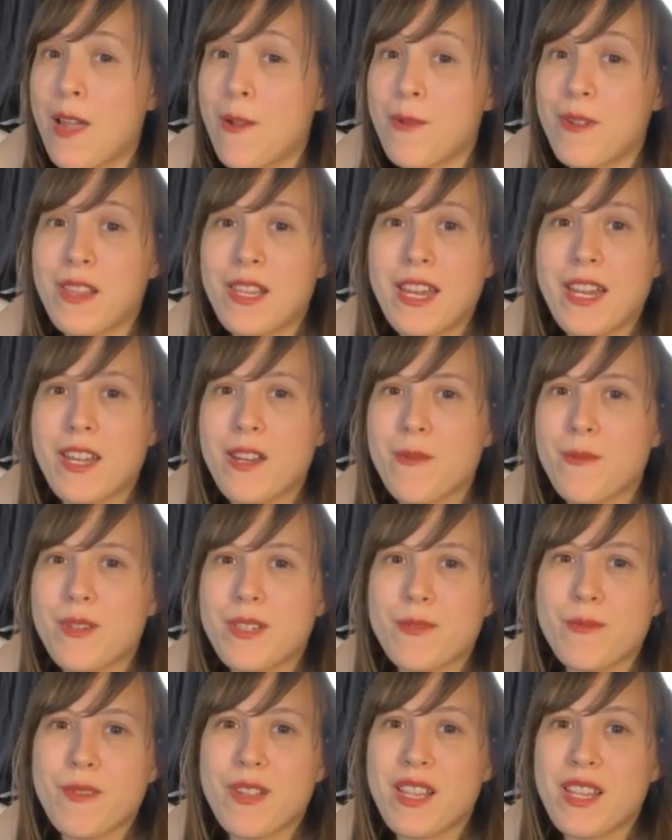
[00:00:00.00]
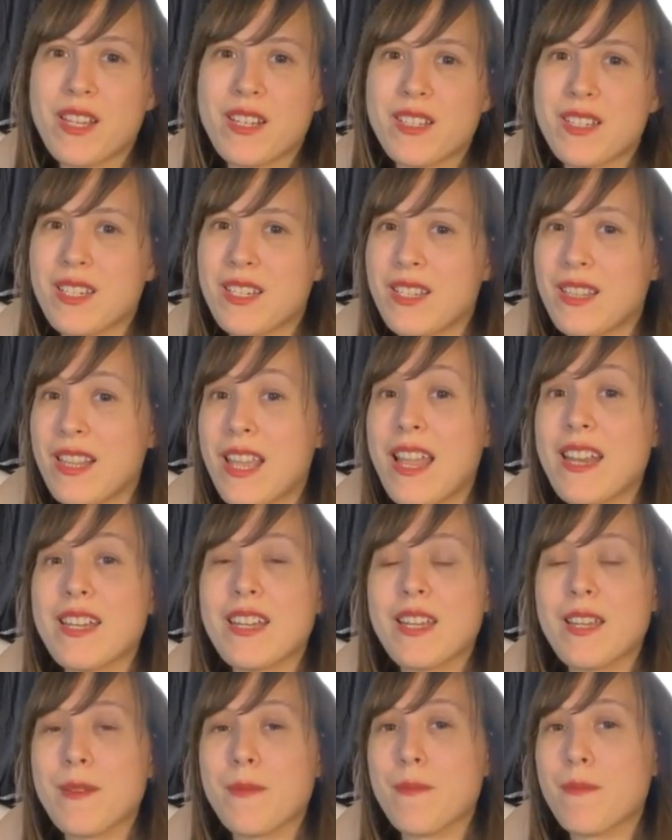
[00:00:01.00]
How Elena was willing to
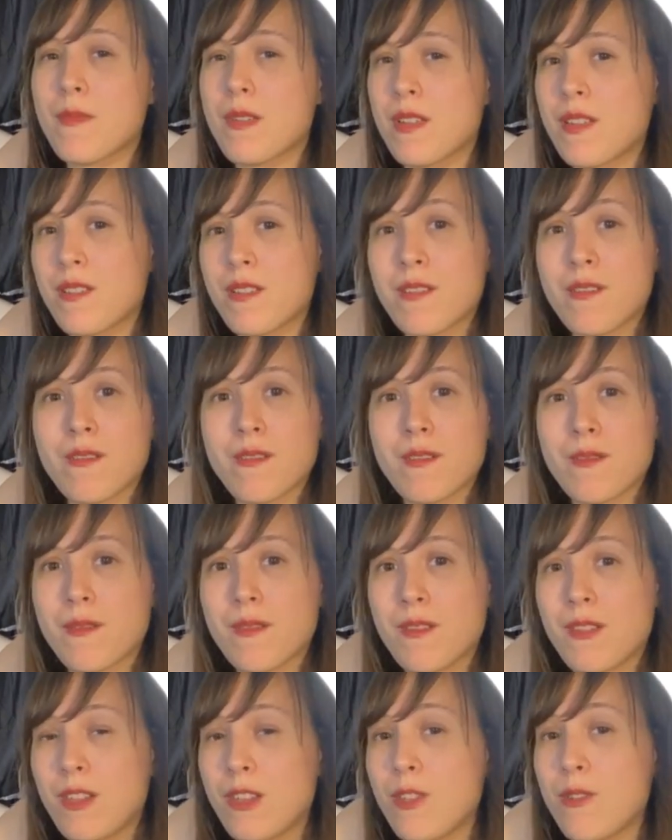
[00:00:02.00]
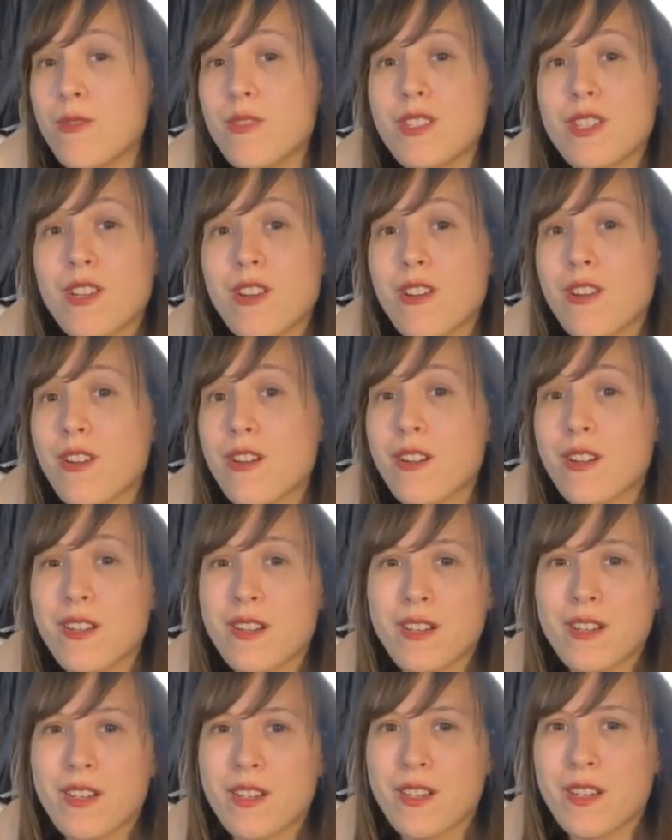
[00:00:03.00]
let him lose her
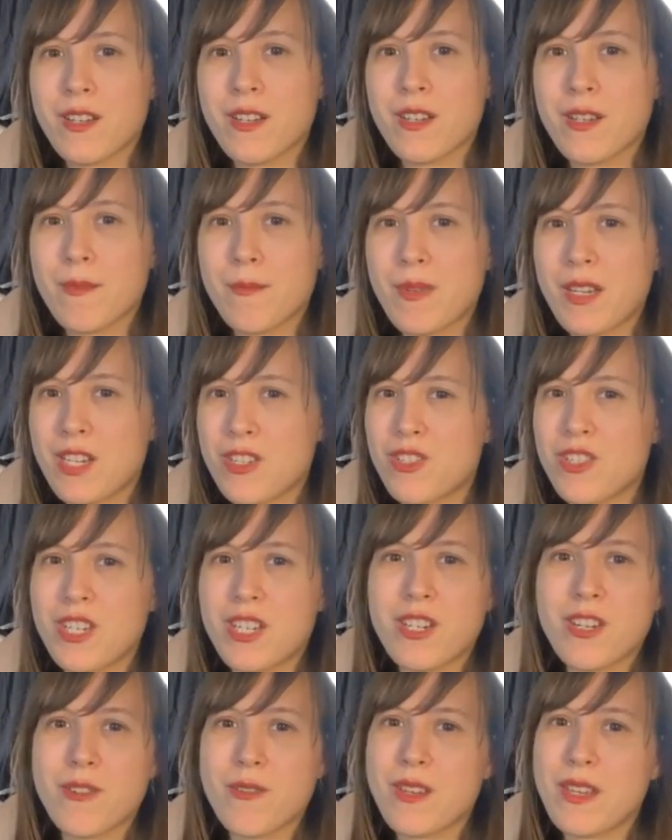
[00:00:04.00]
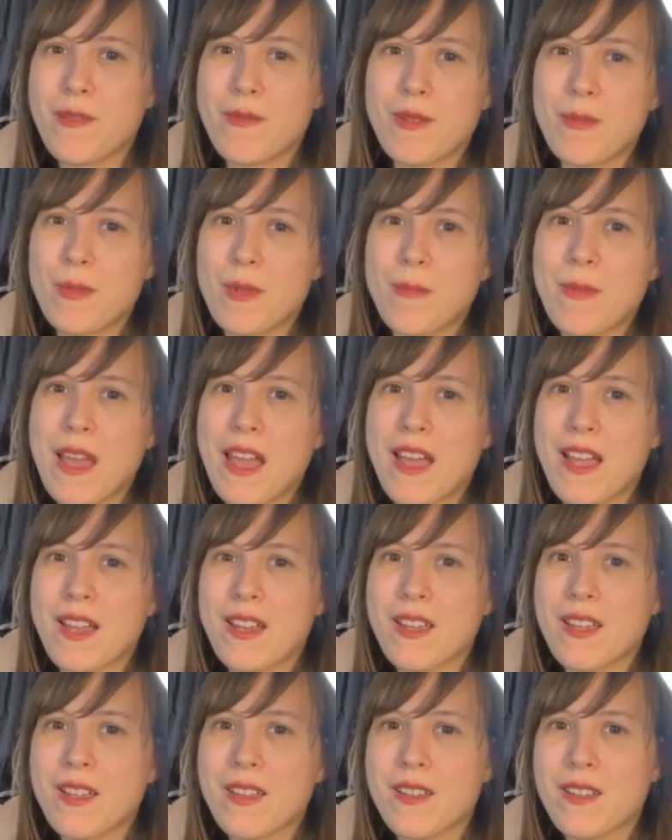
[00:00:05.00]
because she knew he would be
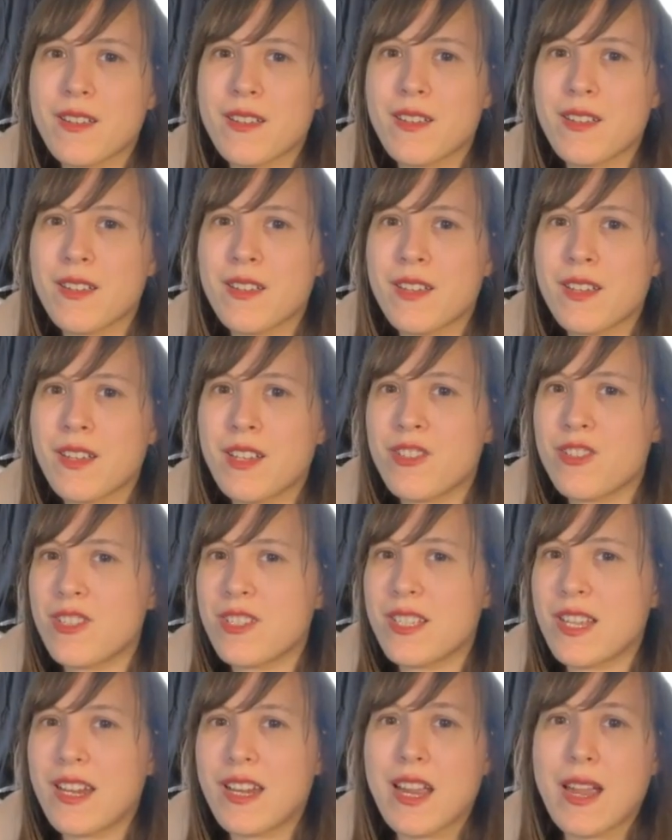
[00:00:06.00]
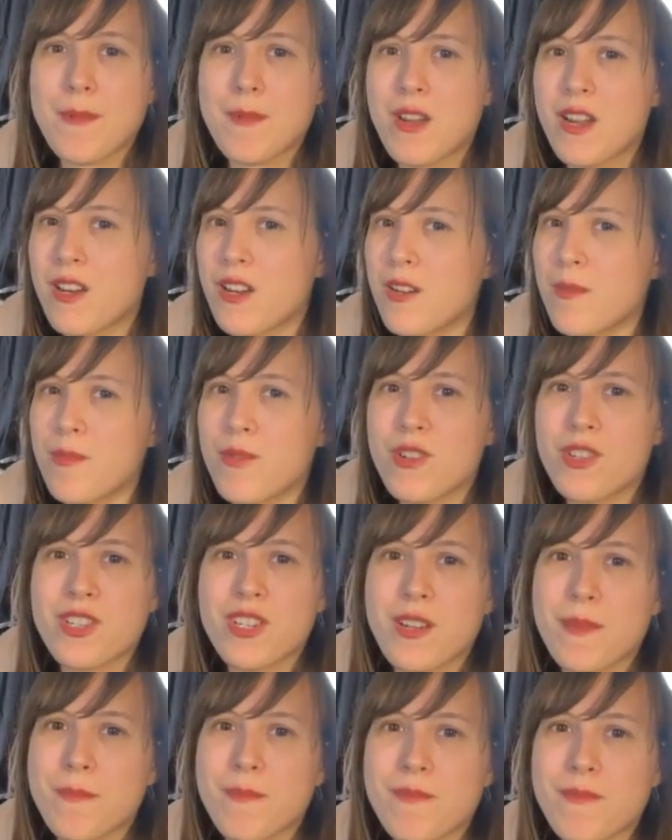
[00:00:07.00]
back. She's like, I'm not going to
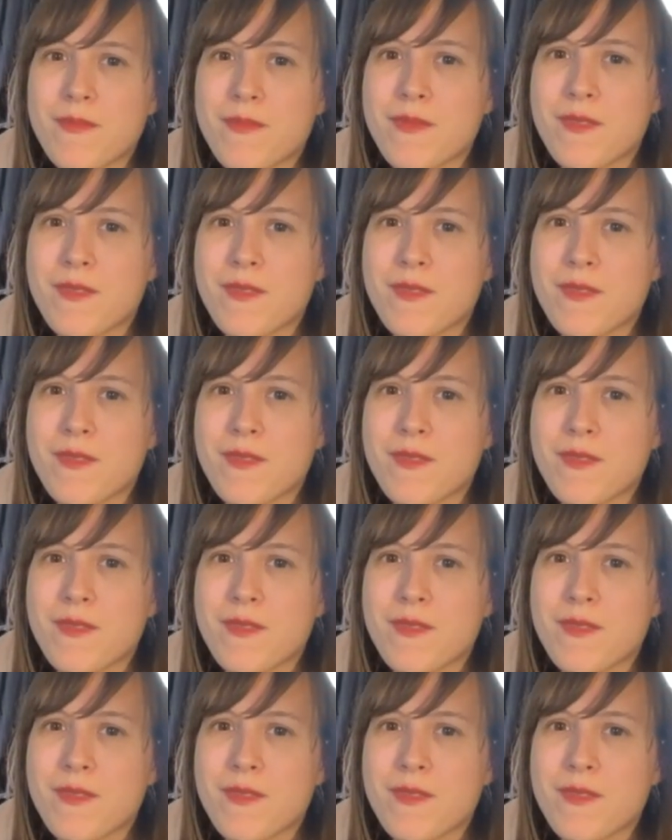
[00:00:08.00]
push him.